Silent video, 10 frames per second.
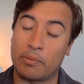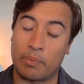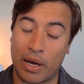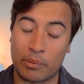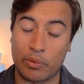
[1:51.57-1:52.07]

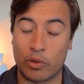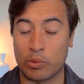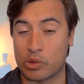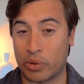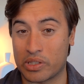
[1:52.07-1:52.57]
bad
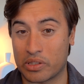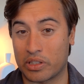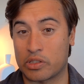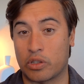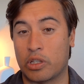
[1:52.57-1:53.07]
performance
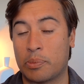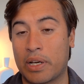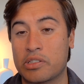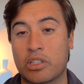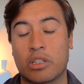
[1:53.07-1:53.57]
recently. So you're
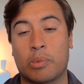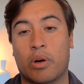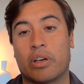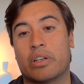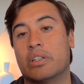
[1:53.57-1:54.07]
basically
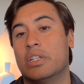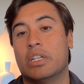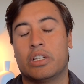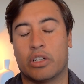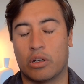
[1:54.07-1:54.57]
buying a,
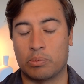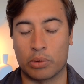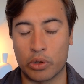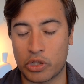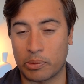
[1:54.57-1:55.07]

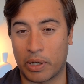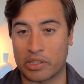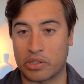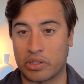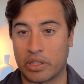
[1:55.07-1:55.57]
blue chip
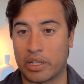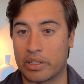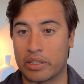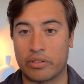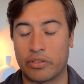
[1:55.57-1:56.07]
asset at
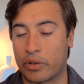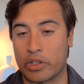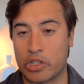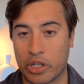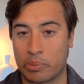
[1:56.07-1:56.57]
a very
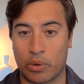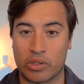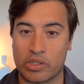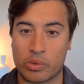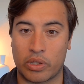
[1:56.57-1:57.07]
cheap
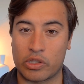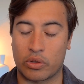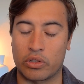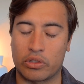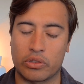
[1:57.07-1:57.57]
price. That's what they
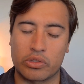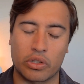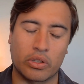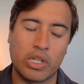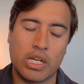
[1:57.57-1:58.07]
try to do.
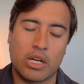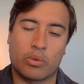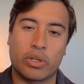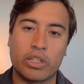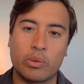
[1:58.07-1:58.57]
So
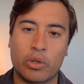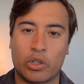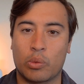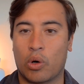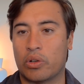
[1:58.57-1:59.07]
really
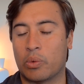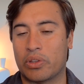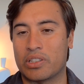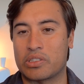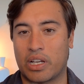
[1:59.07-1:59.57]
what
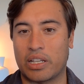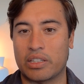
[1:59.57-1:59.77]
they're saying